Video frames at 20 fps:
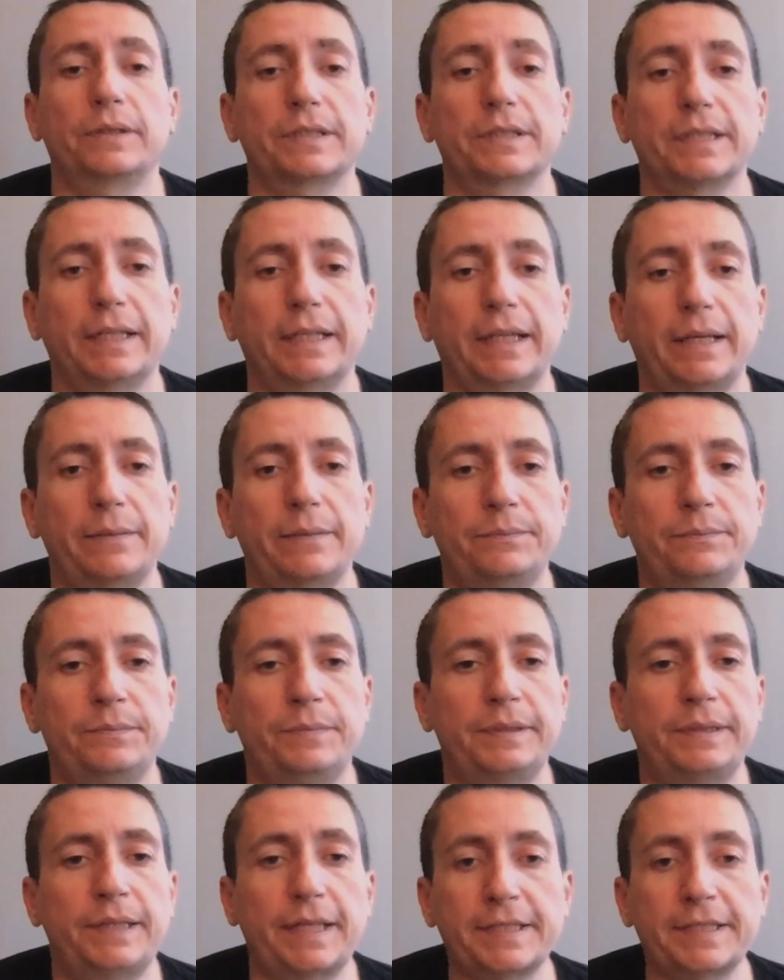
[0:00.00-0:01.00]
It's like
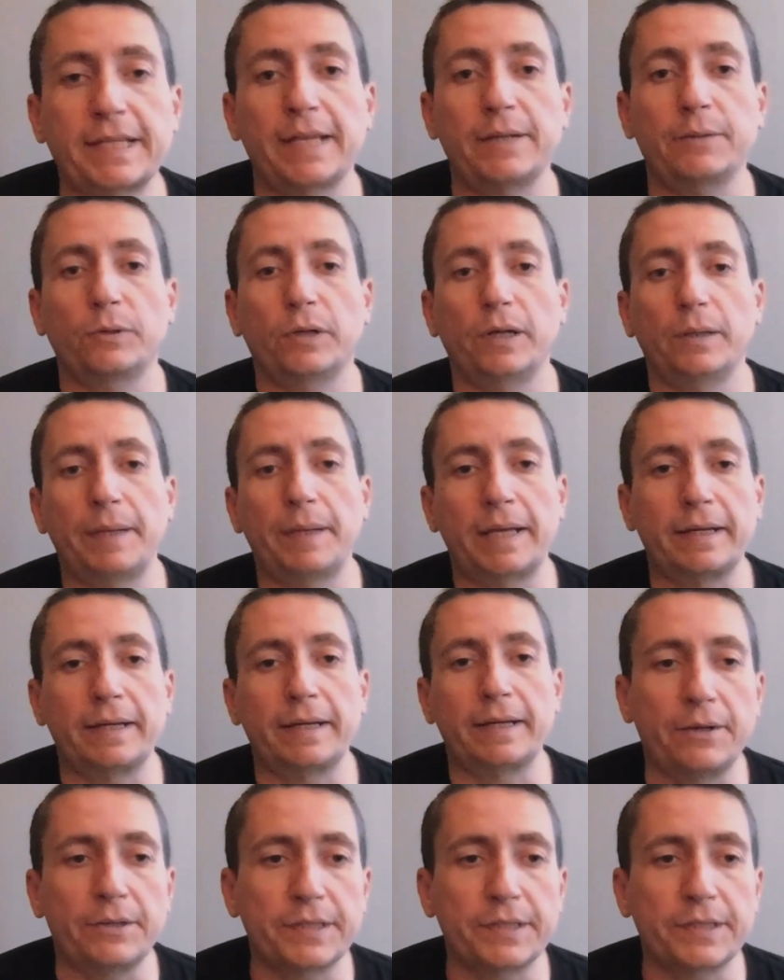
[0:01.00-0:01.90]
that's kind of where I'm at now.